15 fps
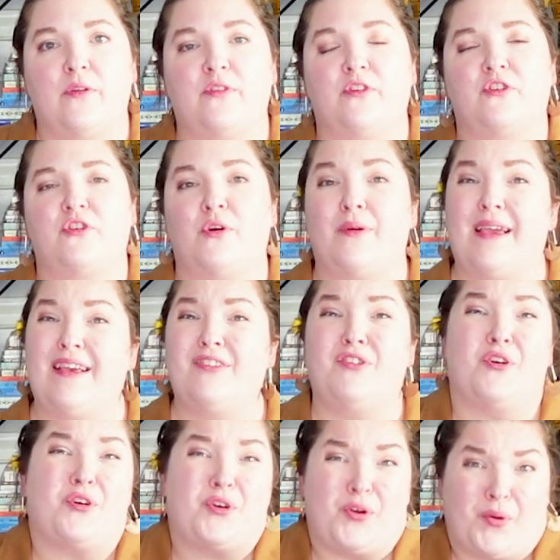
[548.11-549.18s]
to showcase
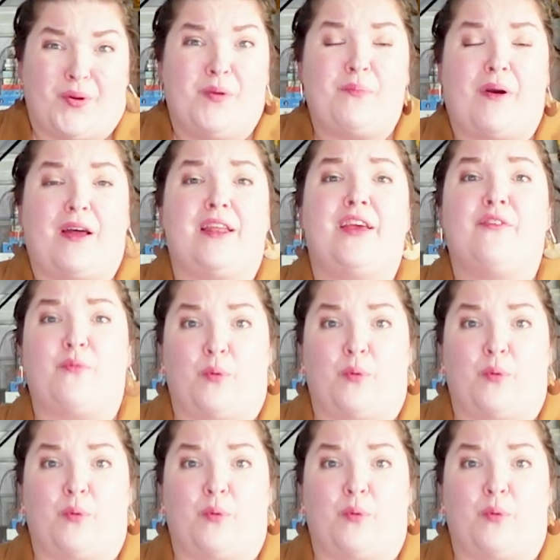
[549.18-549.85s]
your current body of